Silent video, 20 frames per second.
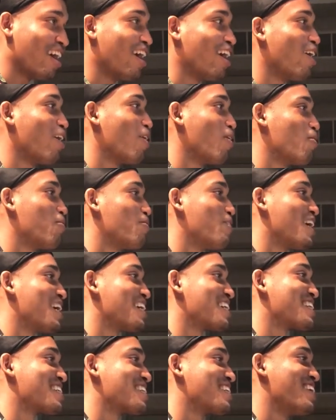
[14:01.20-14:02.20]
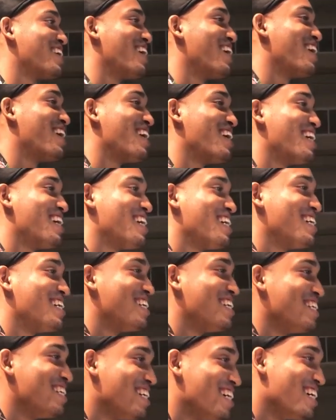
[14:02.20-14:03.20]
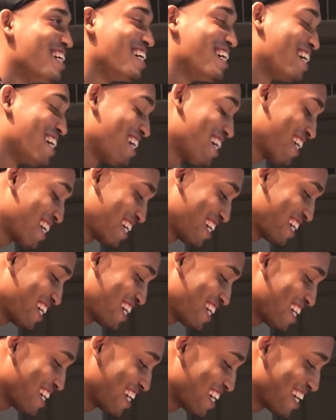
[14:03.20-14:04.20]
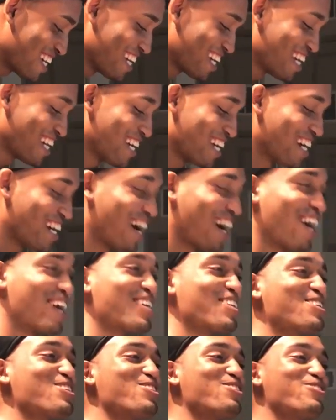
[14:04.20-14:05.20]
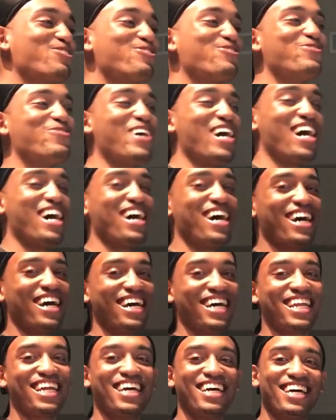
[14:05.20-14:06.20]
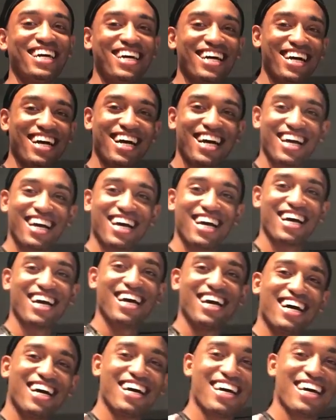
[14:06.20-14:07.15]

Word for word: Why does he still have a heart emoji next to his contact name? What the heck? Are you mad? What?